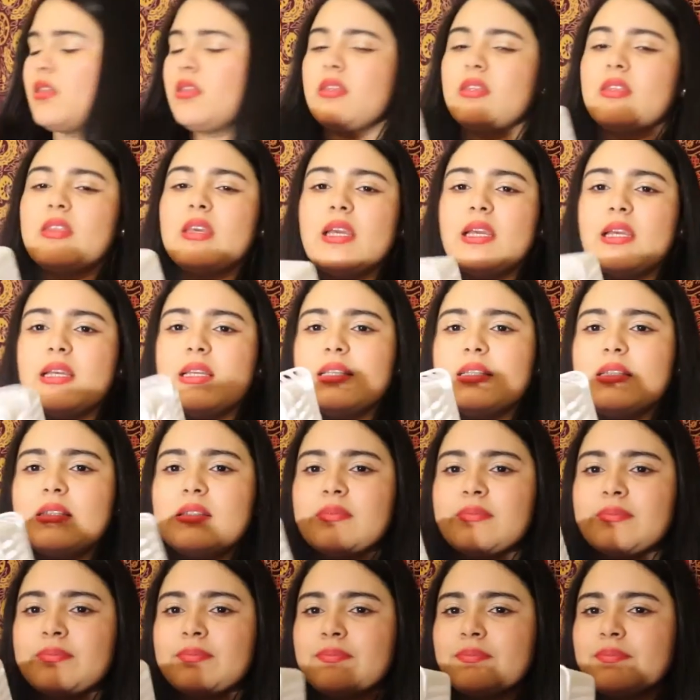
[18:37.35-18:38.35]

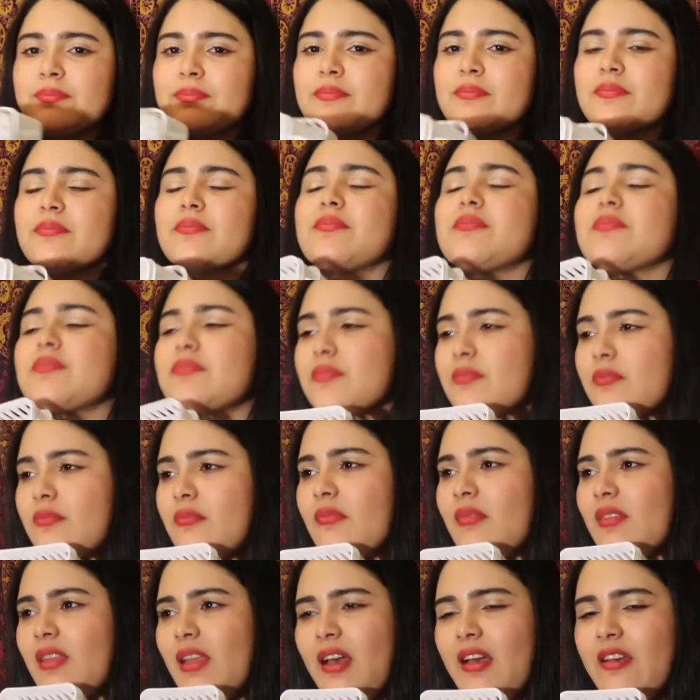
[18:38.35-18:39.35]
This,
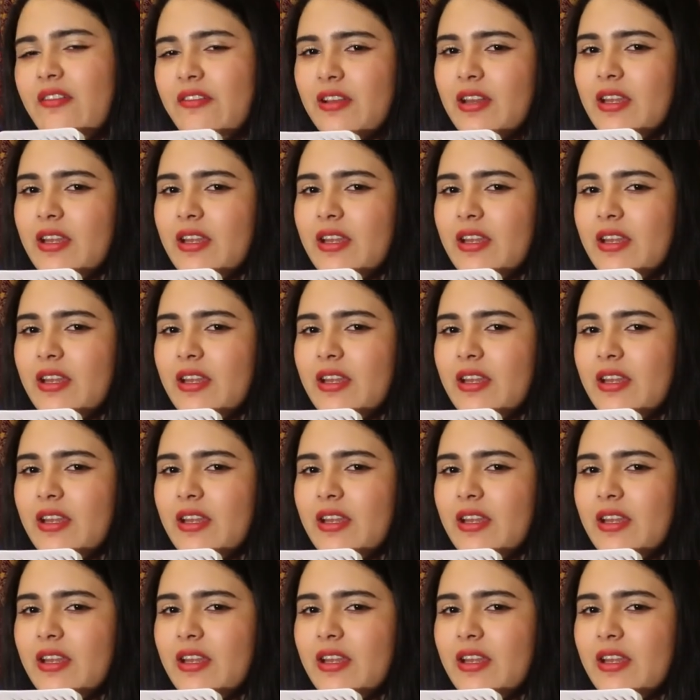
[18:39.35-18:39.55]
I